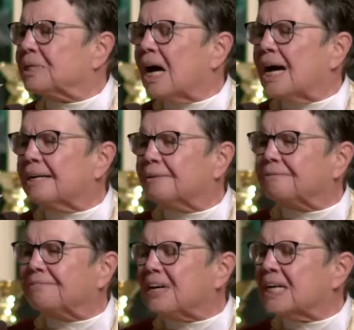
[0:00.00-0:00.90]
you and I
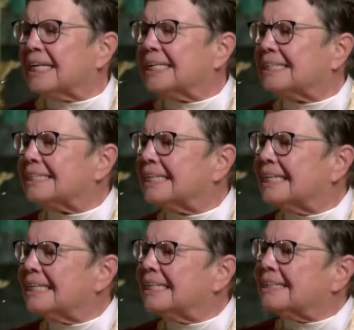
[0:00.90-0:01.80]
could find
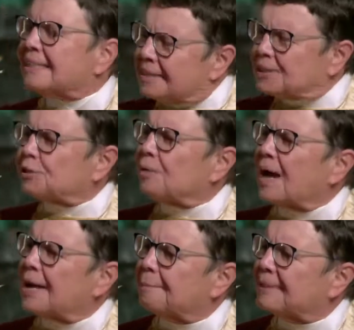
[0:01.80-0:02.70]
to
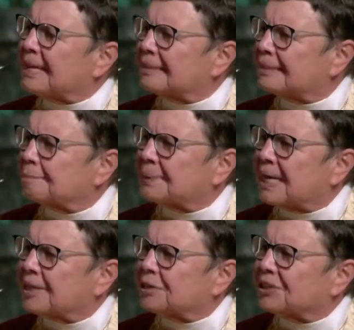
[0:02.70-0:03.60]
describe that
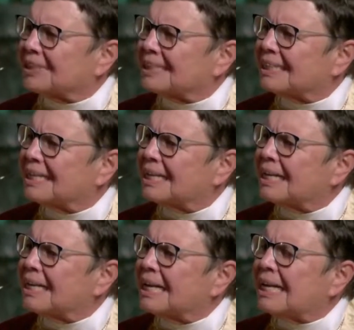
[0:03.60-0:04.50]
compassion,
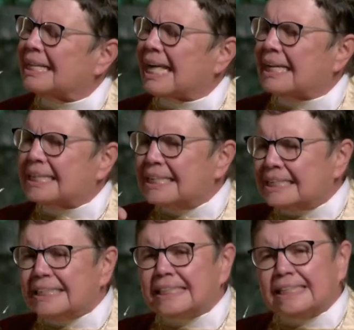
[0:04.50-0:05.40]
that
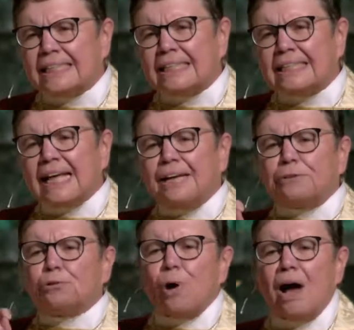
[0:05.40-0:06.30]
instinct,
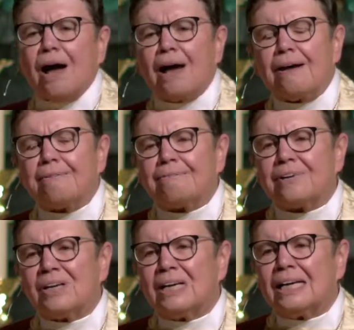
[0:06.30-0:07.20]
that drive
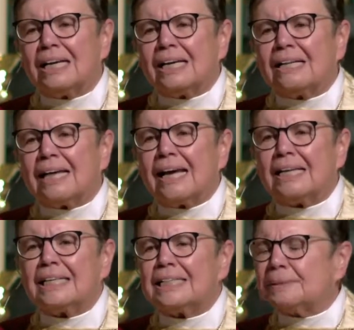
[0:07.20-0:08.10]

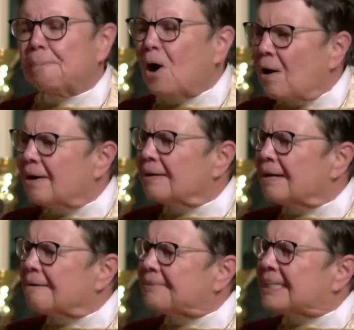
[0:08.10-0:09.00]
that is
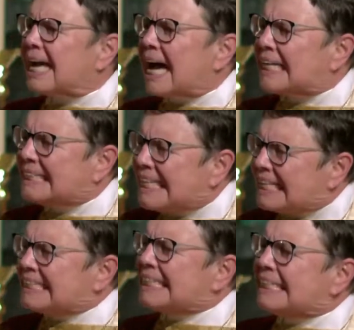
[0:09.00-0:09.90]
part of the
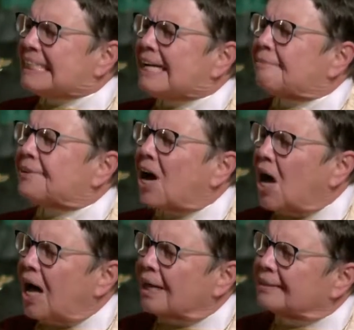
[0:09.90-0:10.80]
identity of
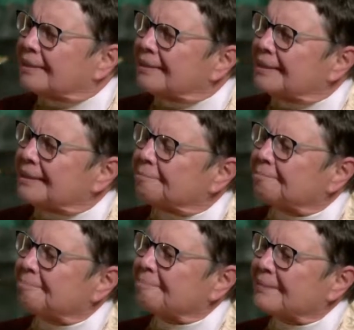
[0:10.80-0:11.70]
God
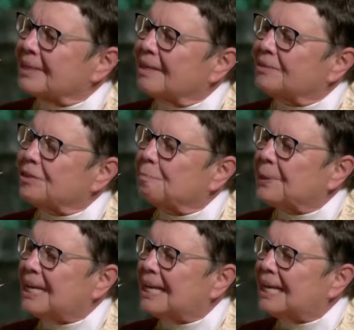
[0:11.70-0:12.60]
to
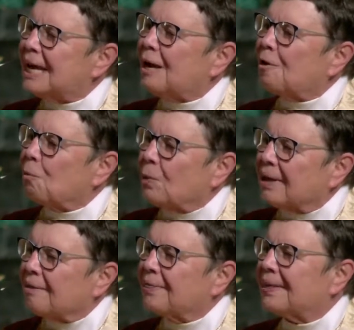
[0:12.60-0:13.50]
be
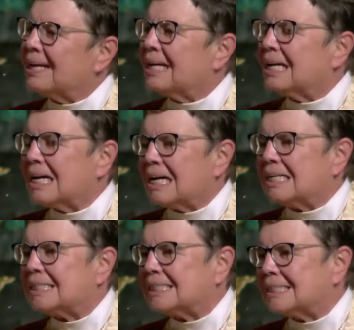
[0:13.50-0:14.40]
with
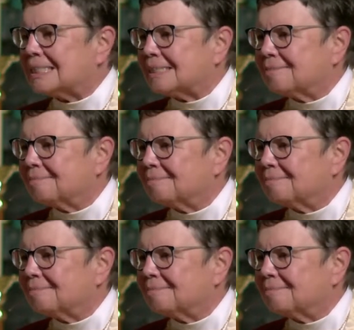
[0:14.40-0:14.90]
us.